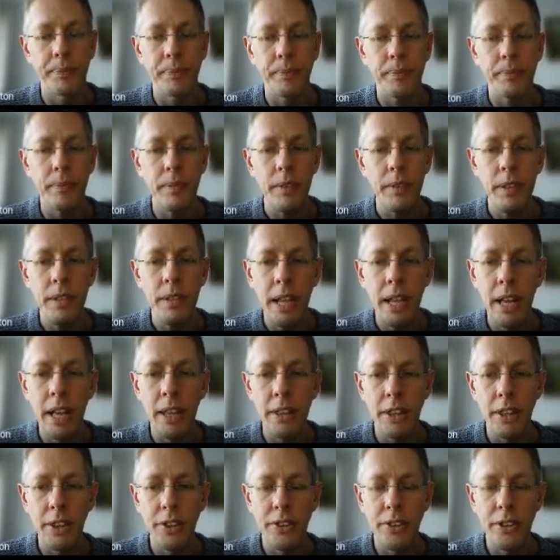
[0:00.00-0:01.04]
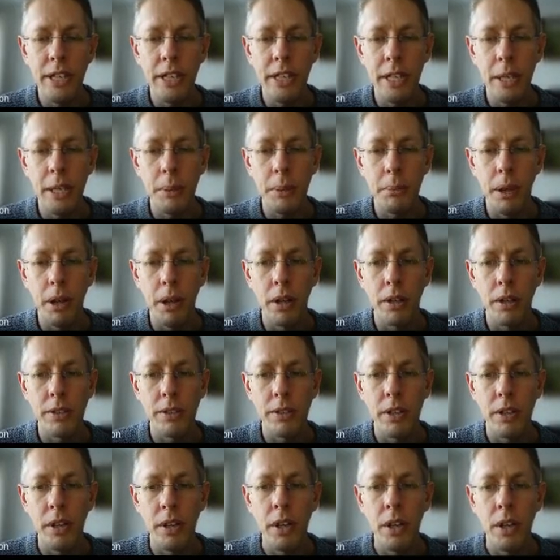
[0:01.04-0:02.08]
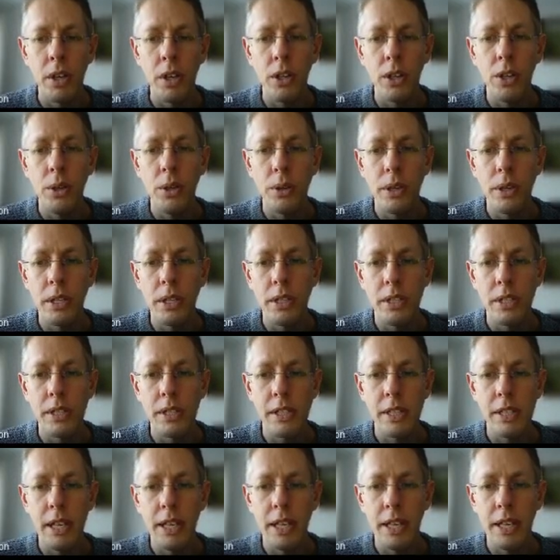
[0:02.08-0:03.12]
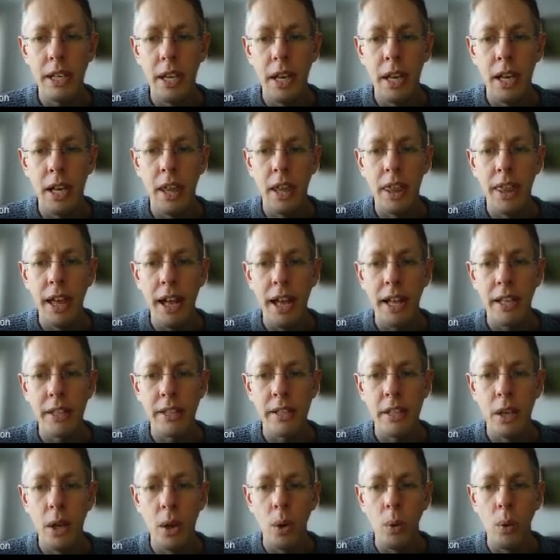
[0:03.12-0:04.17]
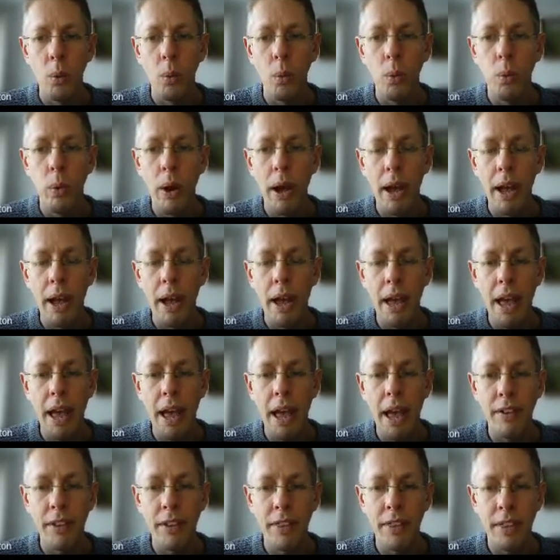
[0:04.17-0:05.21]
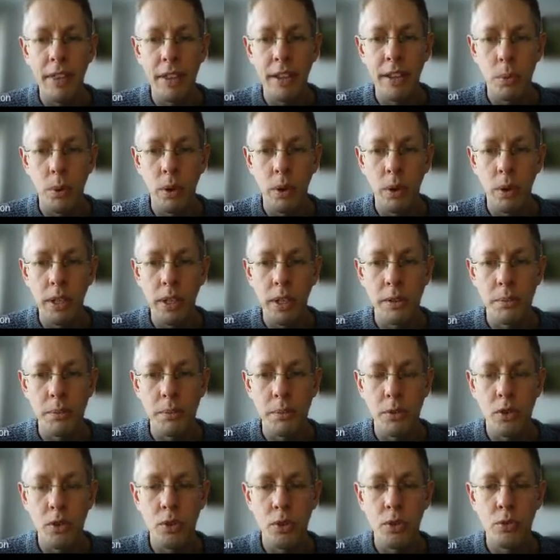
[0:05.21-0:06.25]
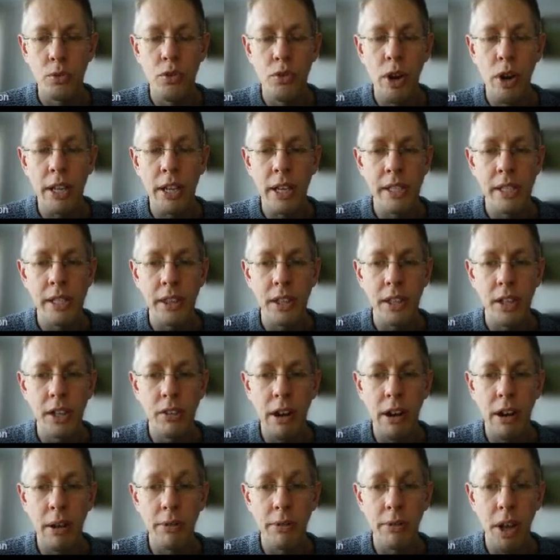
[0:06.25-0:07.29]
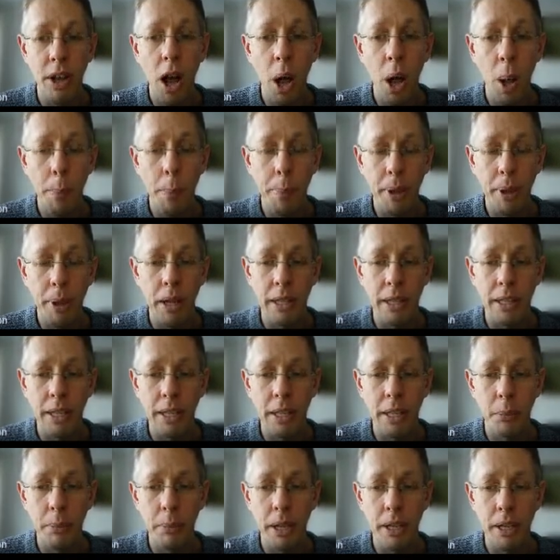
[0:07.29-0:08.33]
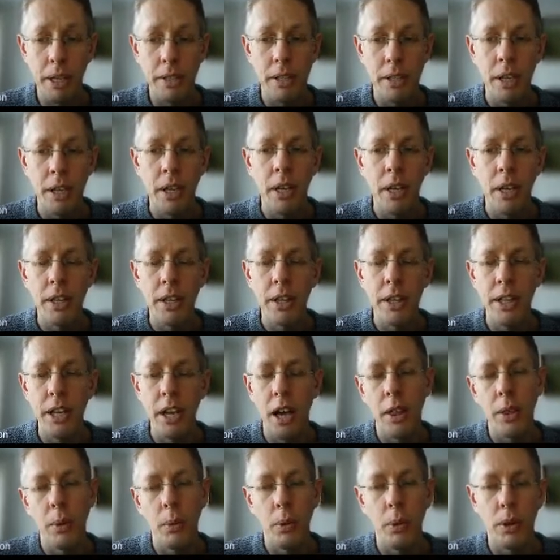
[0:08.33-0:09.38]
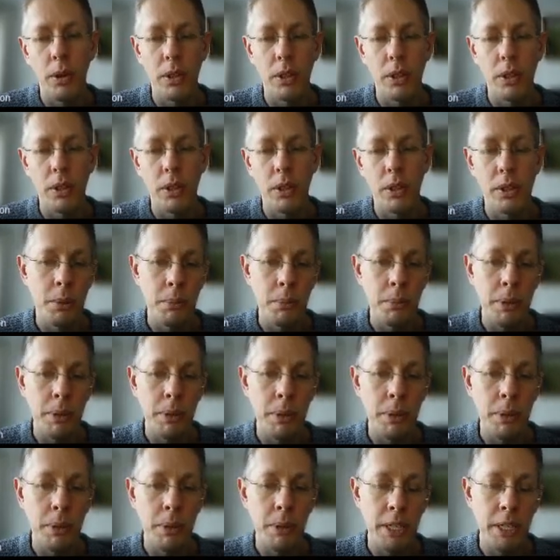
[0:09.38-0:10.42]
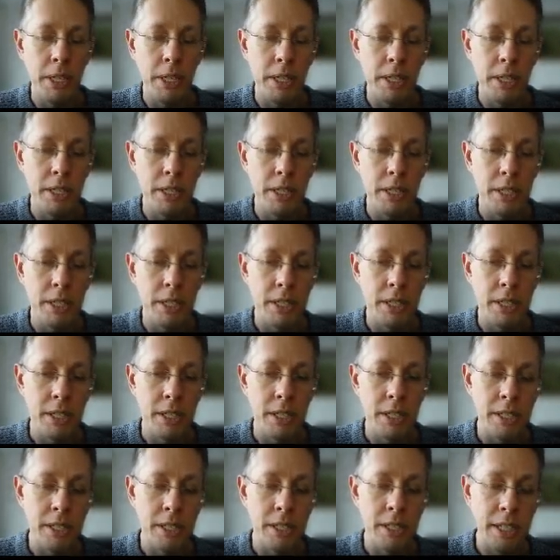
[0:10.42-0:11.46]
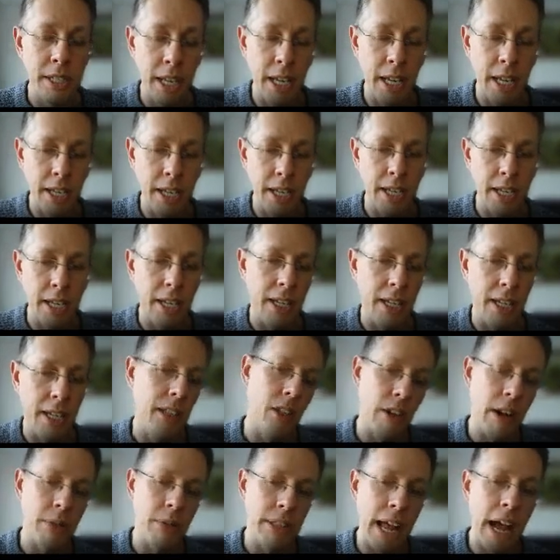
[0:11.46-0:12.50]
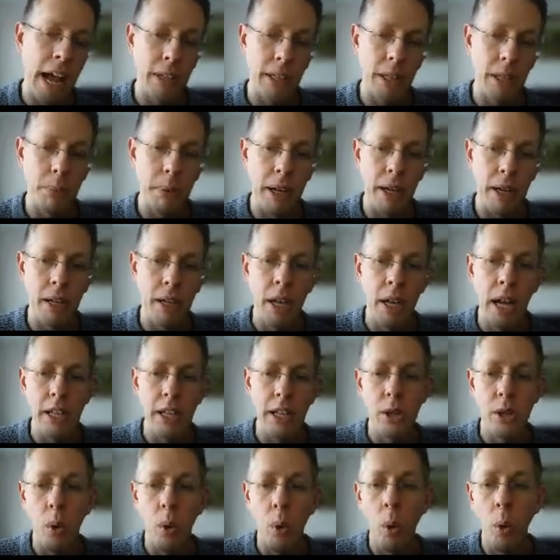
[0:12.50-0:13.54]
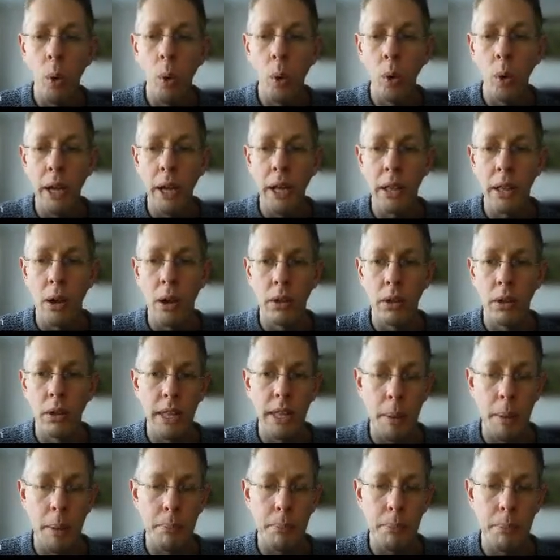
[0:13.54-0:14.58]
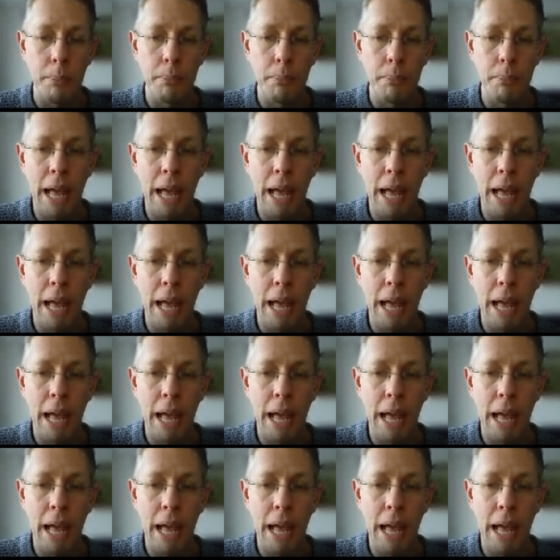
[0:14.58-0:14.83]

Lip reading: at the 3D plot, you can see that wherever this one is raising the ground up a little bit, the other one's going to be sinking the ground down a little bit. And so all the way along that black line,